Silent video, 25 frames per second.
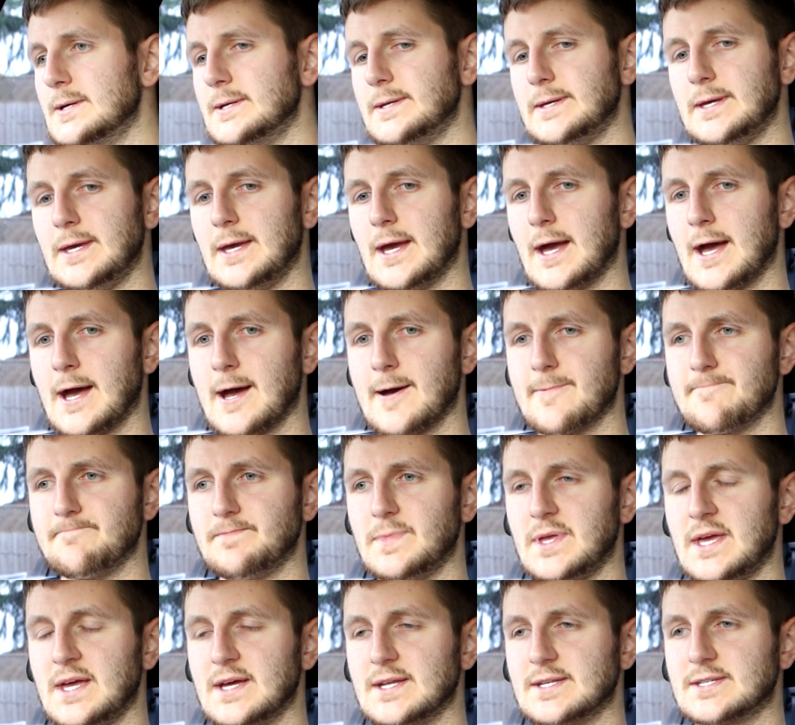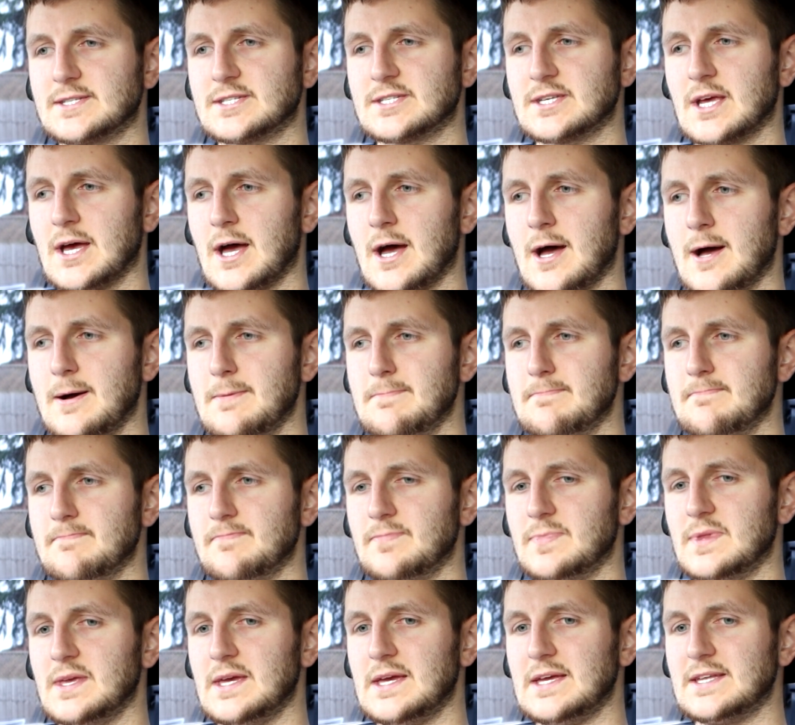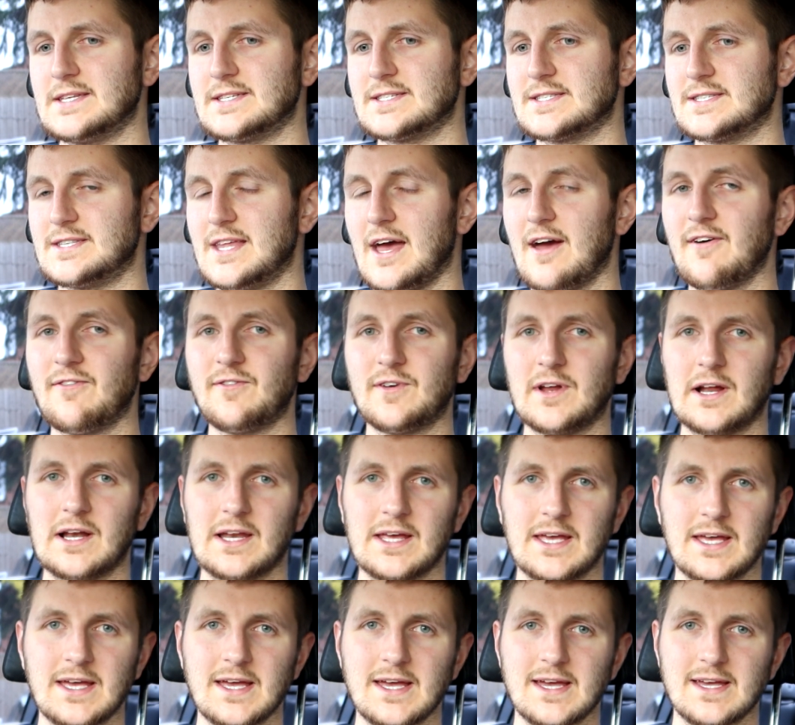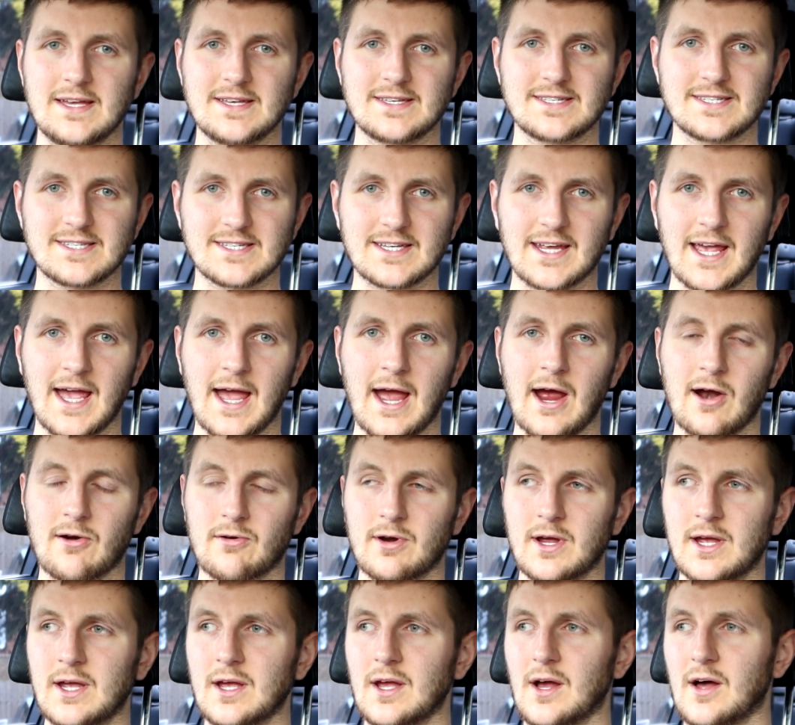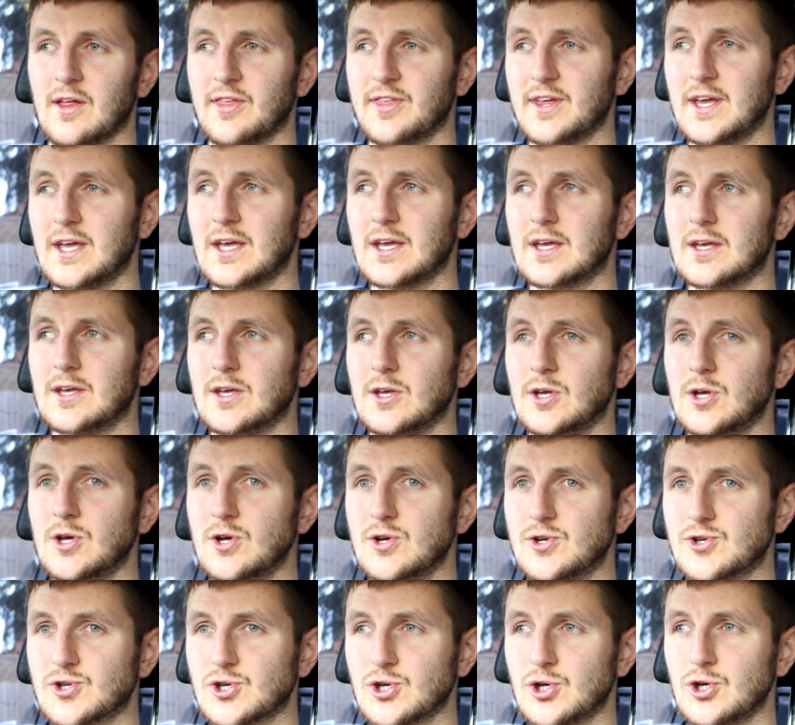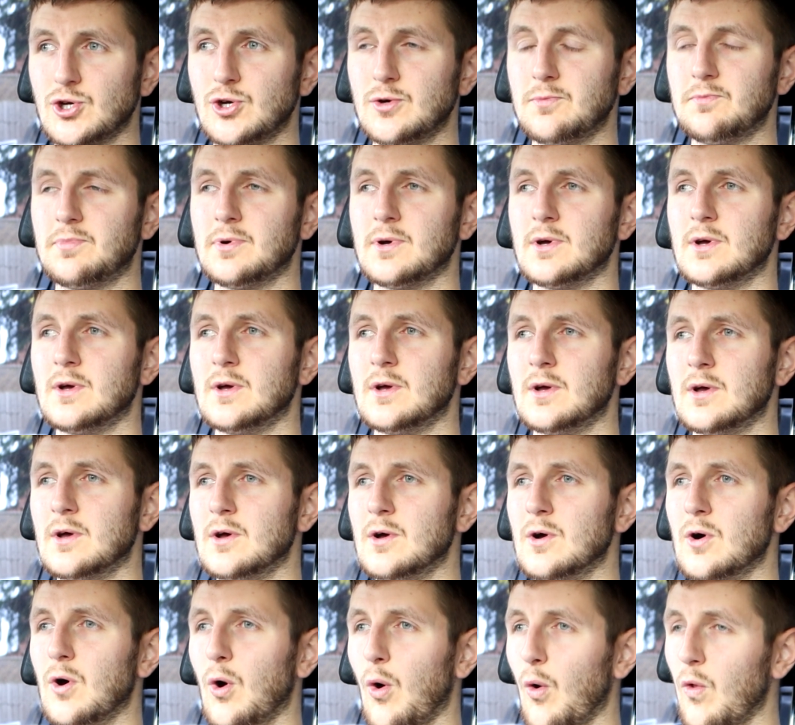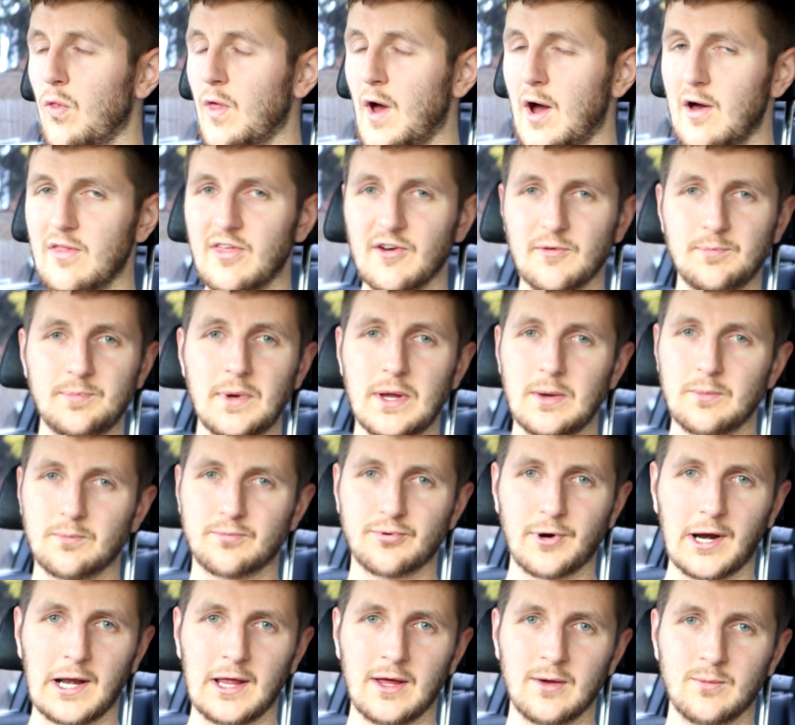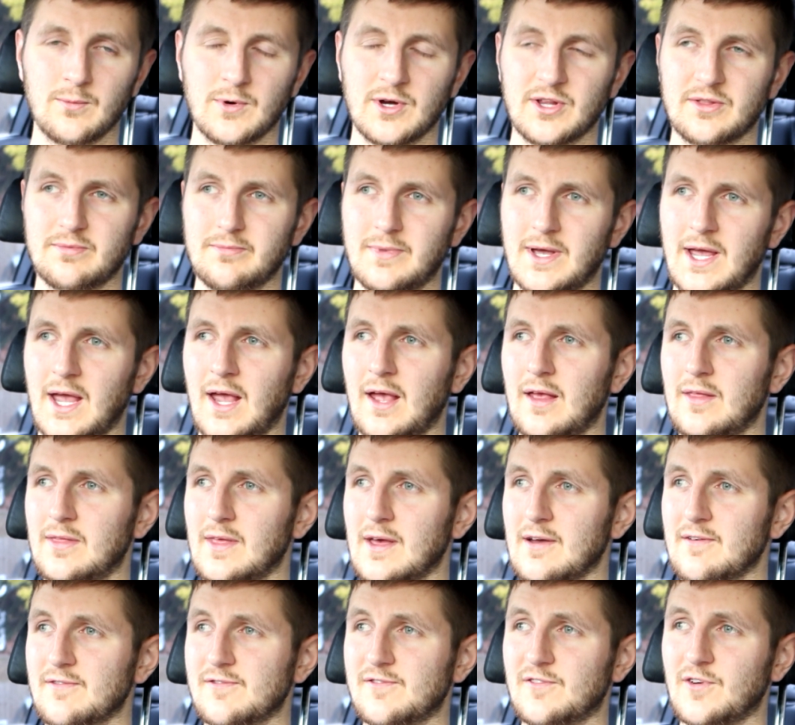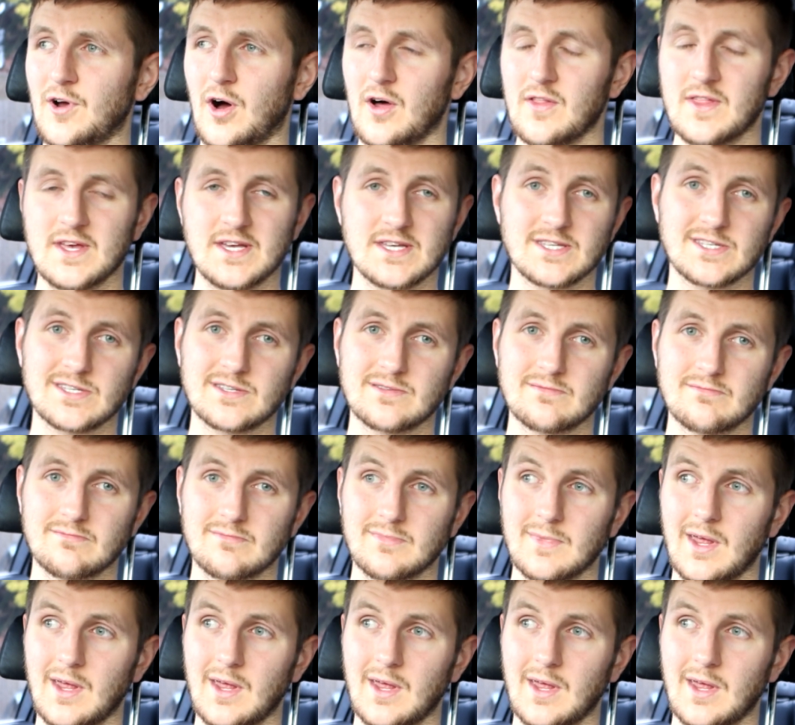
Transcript: yeah, it's definitely is scary. I think YouTube, although they've been brilliant with me, they've got this